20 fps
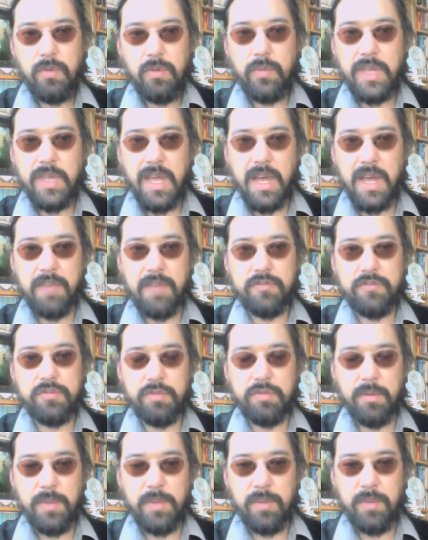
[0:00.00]
We have to
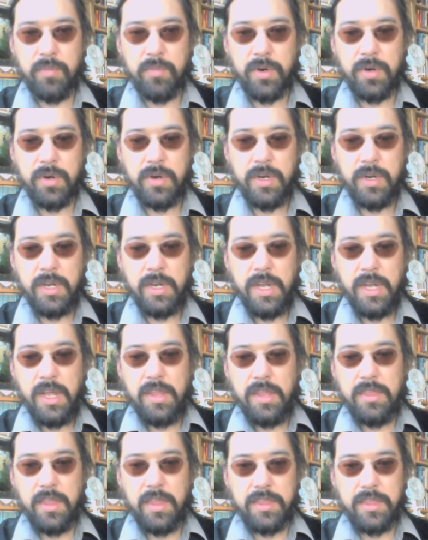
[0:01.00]
remember
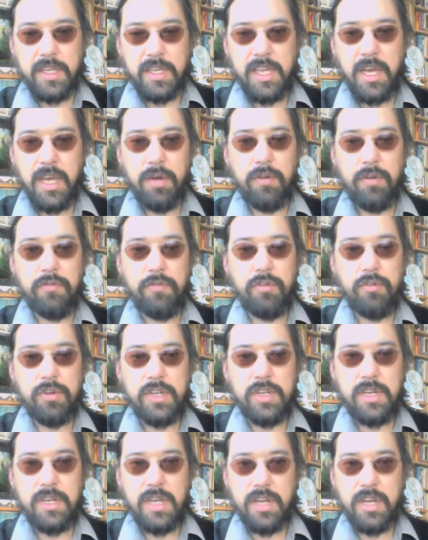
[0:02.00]
that the
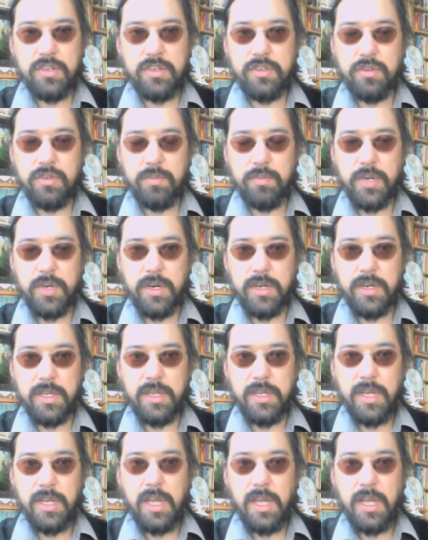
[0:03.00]
California National Party,